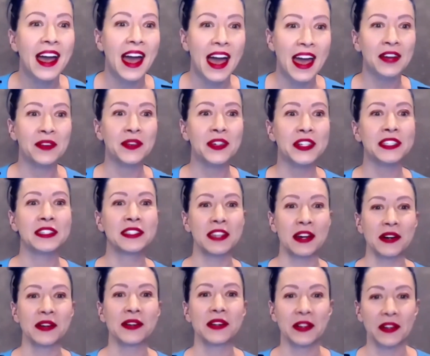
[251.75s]
It was
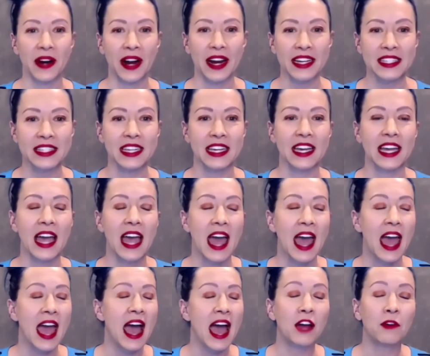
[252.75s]
so crazy.
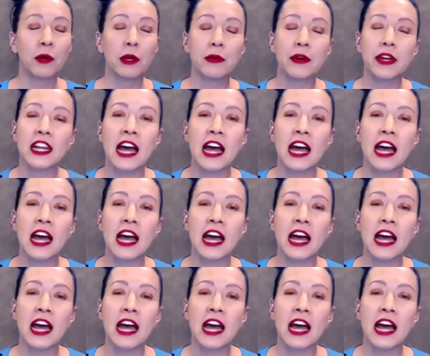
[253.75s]
And we would